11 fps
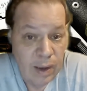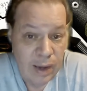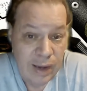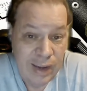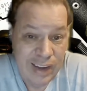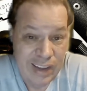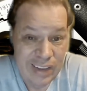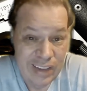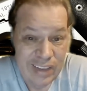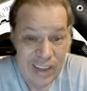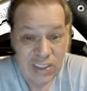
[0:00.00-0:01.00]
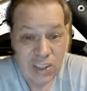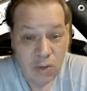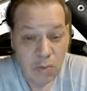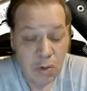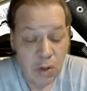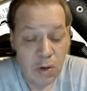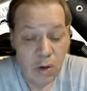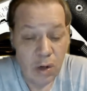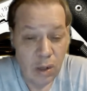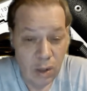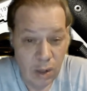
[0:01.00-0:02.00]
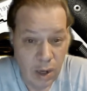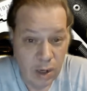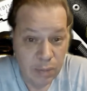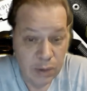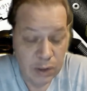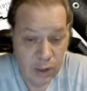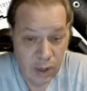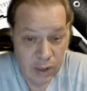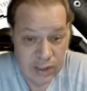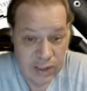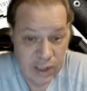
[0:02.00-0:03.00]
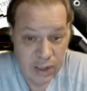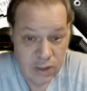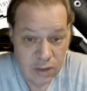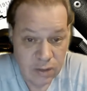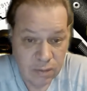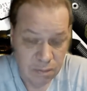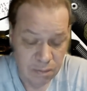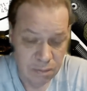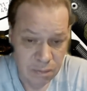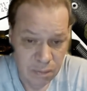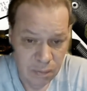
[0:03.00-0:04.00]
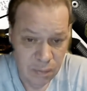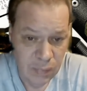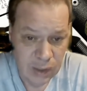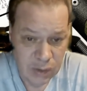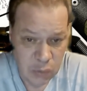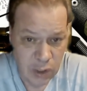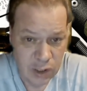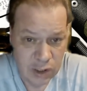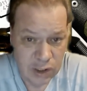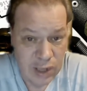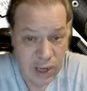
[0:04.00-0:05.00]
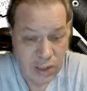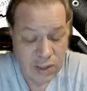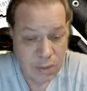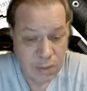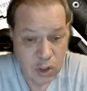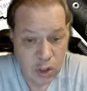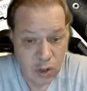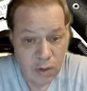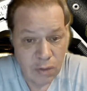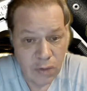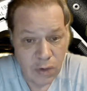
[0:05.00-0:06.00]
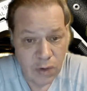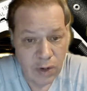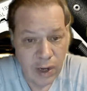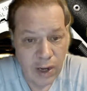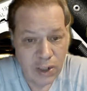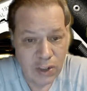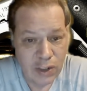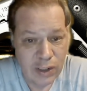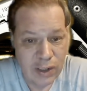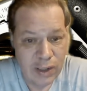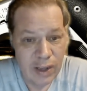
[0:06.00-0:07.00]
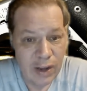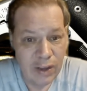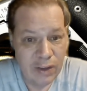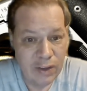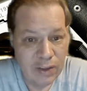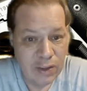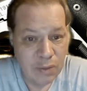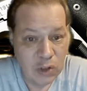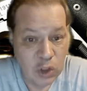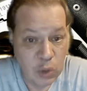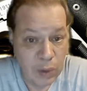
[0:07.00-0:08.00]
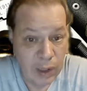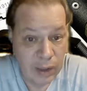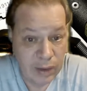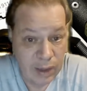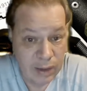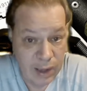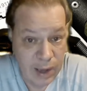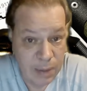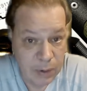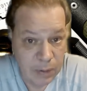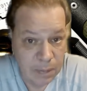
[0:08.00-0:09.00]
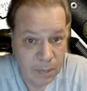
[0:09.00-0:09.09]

And that's going to really hurt a lot of states, as well as Texas, I'm sure, for actually allowing something stupid like that to happen.